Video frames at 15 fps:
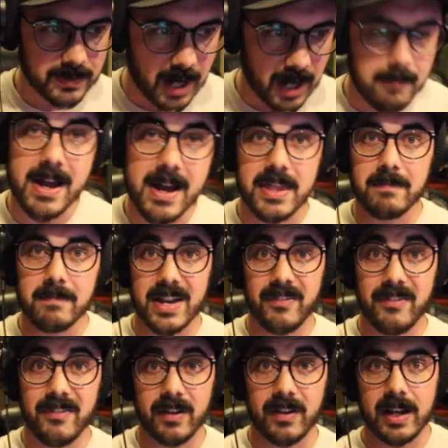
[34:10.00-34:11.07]
combat them
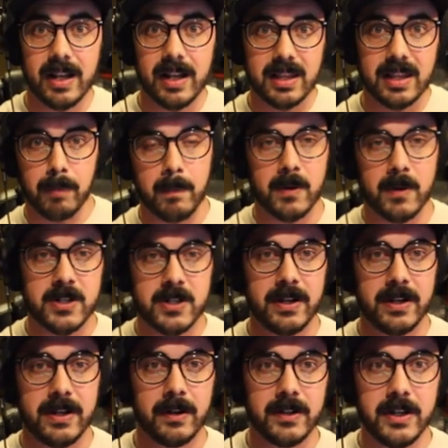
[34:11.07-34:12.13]
differently. Like the purple
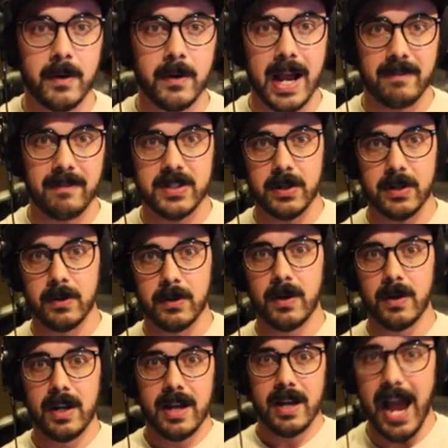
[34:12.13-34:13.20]
shield, you have
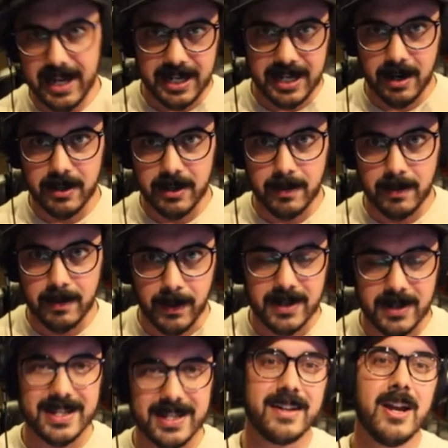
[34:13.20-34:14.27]
to Accio the
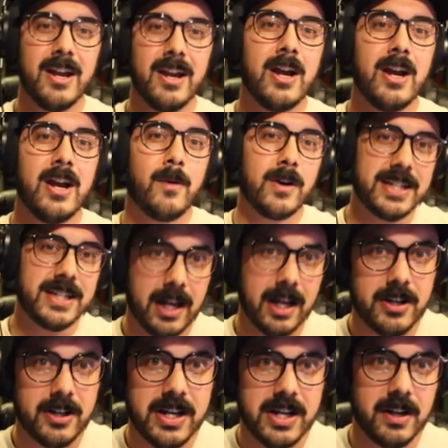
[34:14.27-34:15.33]
person, whereas the
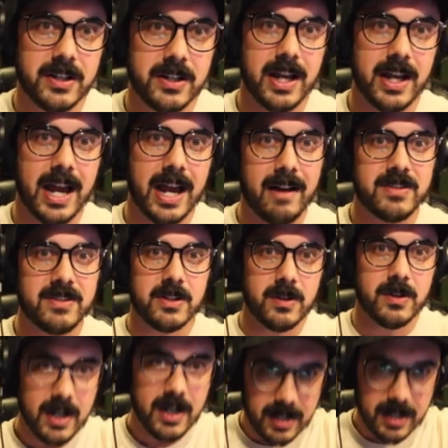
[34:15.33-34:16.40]
yellow shield, you have
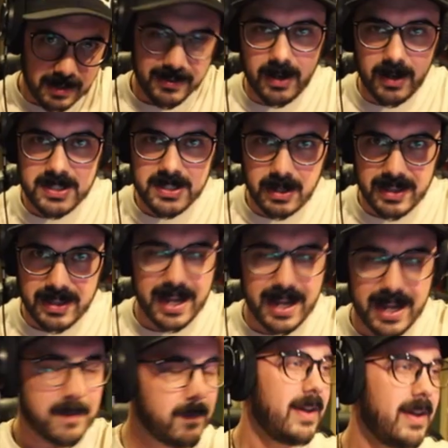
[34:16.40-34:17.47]
to Livioso
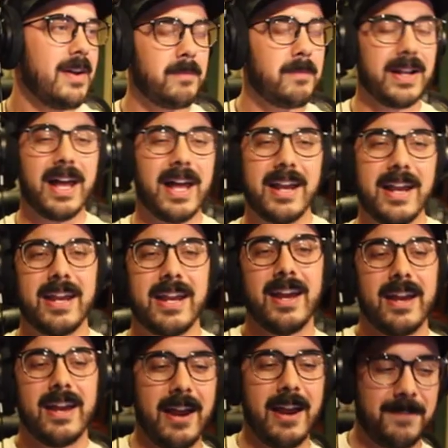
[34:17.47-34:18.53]
them. But like
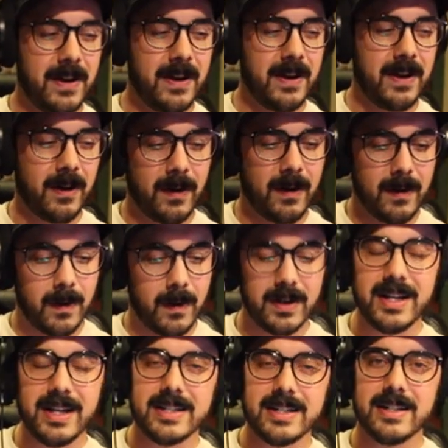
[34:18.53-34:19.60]
if you're
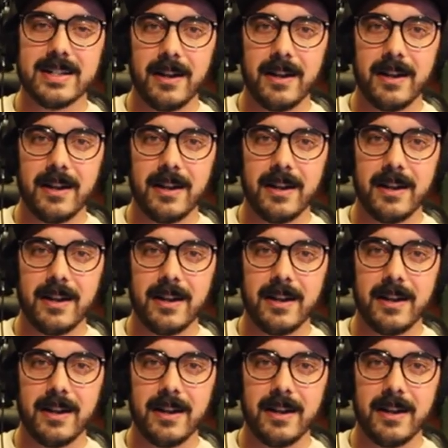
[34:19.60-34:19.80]
holding